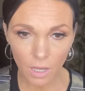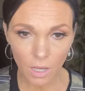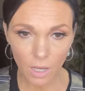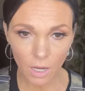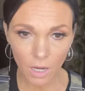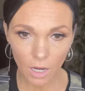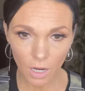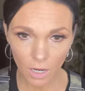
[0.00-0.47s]

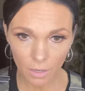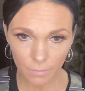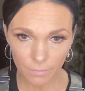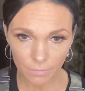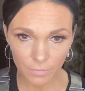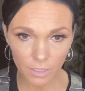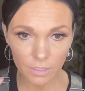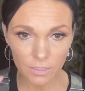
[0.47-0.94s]

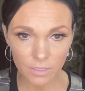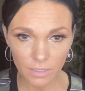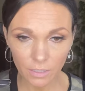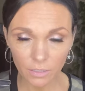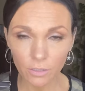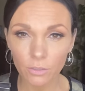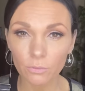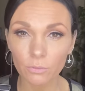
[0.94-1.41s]

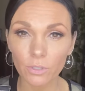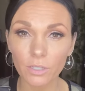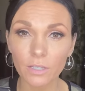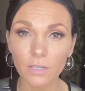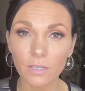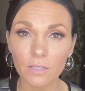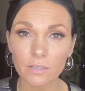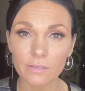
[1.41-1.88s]
Concealer
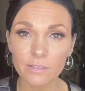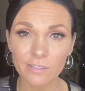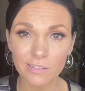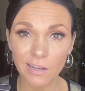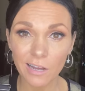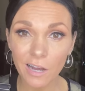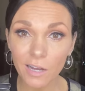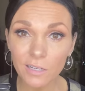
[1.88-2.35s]
really
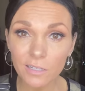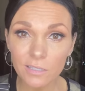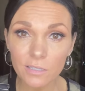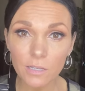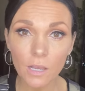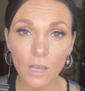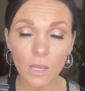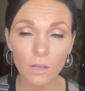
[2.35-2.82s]

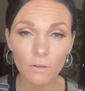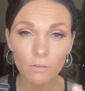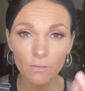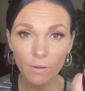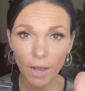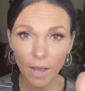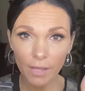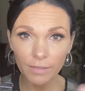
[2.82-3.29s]
sucks.
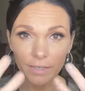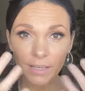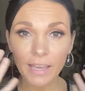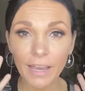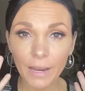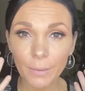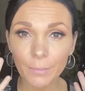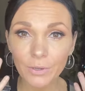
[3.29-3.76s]
On the
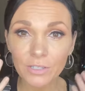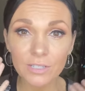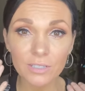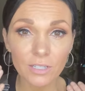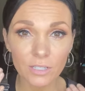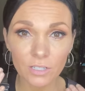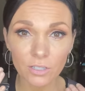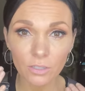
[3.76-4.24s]
camera, it
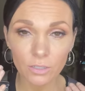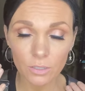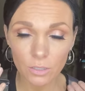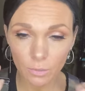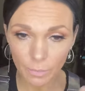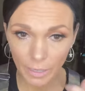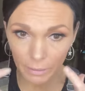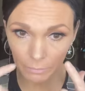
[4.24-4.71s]
doesn't look
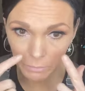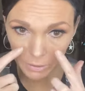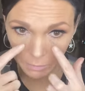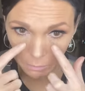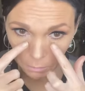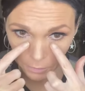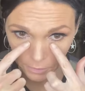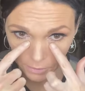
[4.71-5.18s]
so bad, but
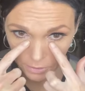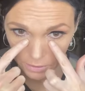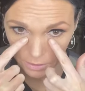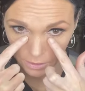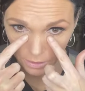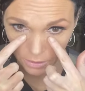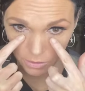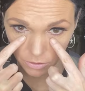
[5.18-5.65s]
in
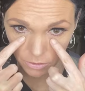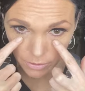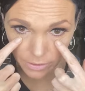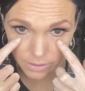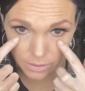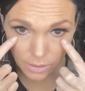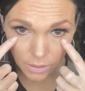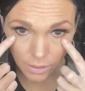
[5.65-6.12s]
person, it's
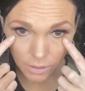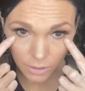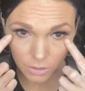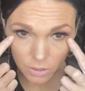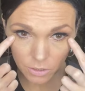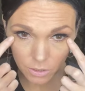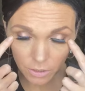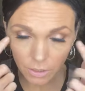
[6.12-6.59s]
creasing and
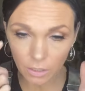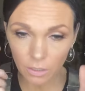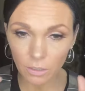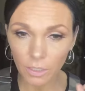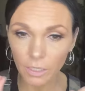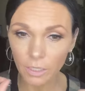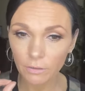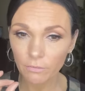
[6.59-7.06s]
it's turning
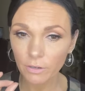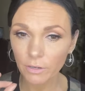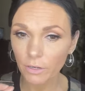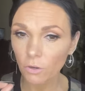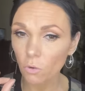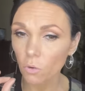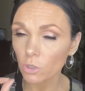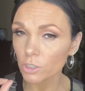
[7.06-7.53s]
like a
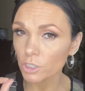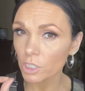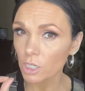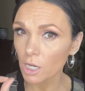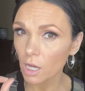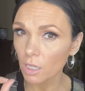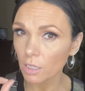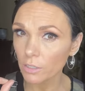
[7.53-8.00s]
very orangey
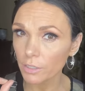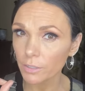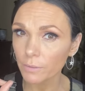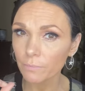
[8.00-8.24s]
color.